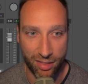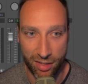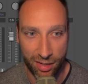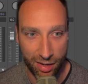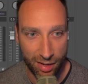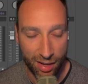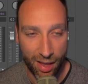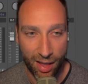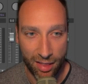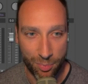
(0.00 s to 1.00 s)
and
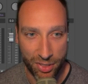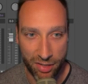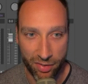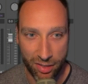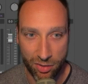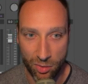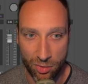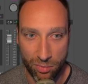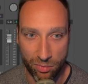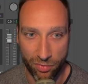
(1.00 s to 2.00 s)
the Pacific
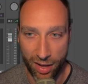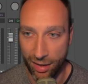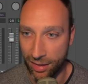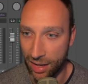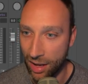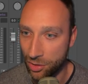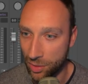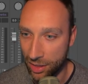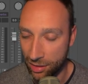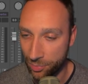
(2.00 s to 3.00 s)
solo violin legato
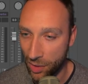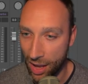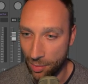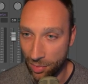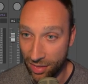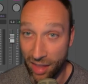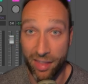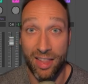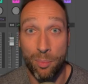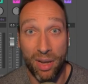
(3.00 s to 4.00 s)
here. I
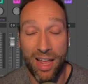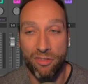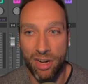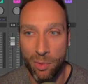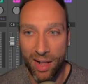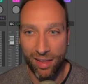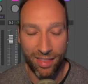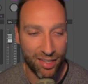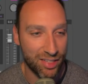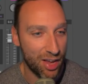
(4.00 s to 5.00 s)
think they blend really well, and
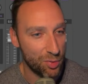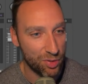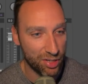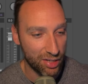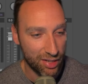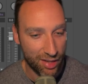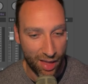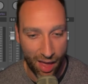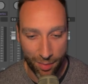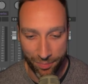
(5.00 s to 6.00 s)
they sound
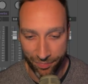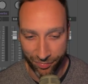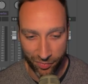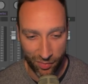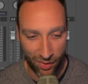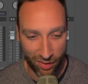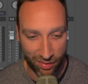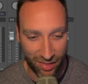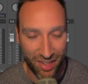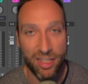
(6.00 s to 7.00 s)

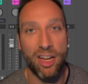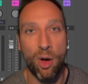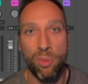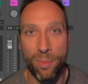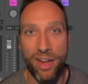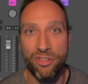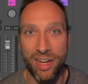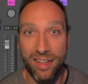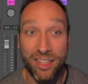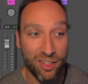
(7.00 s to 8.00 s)
nicely
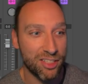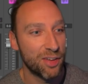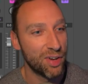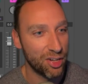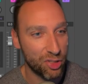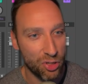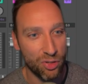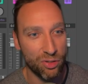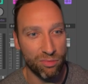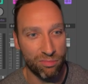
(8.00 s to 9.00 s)
complementary. It does sound like
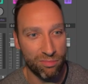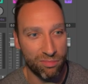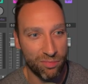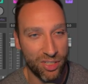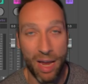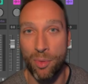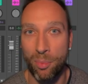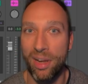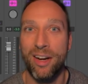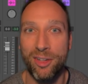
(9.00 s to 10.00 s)
two separate
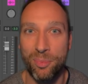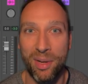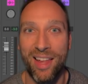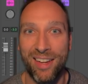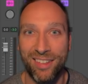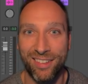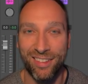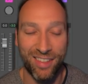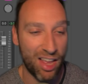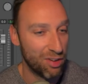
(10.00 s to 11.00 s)
players playing
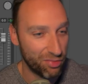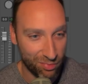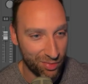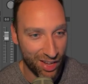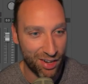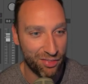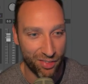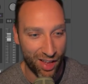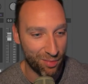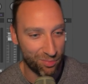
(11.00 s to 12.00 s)
kind of
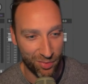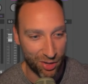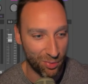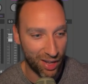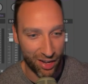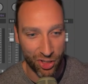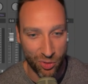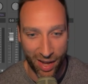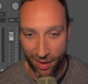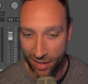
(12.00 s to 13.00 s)
like a
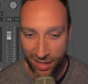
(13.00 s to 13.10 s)
duet.